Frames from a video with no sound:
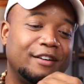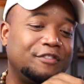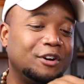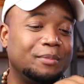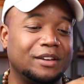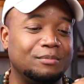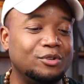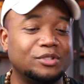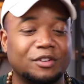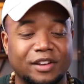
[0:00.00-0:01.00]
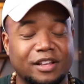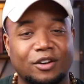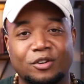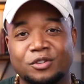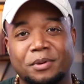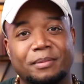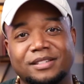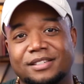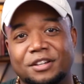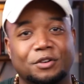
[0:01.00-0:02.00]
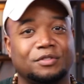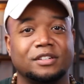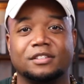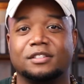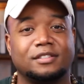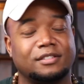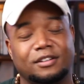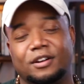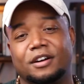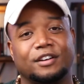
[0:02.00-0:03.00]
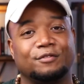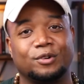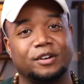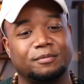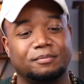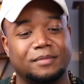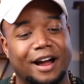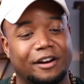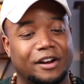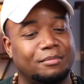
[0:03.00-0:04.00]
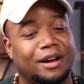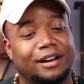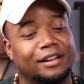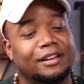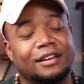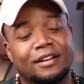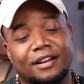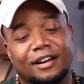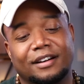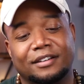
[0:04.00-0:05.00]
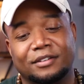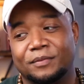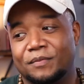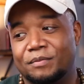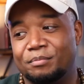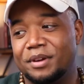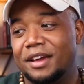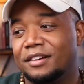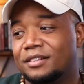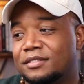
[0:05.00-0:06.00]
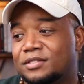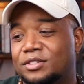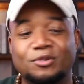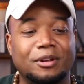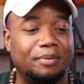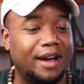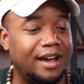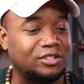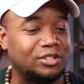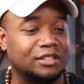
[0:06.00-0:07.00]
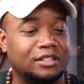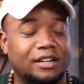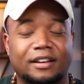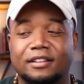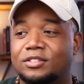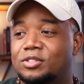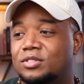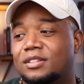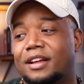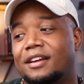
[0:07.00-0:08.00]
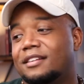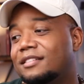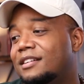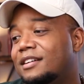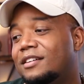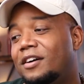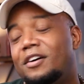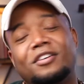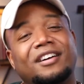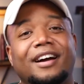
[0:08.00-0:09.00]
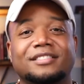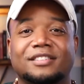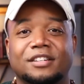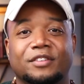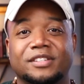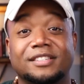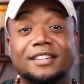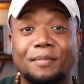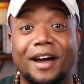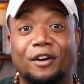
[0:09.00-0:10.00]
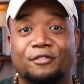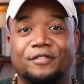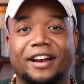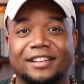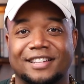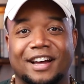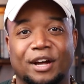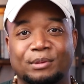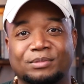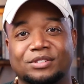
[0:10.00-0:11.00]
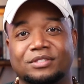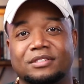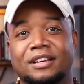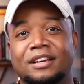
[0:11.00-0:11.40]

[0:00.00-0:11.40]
filming music videos by myself because, you know, I couldn't afford to hire anybody, being a student pastor and just like all kinds of stuff. And somehow finding time to,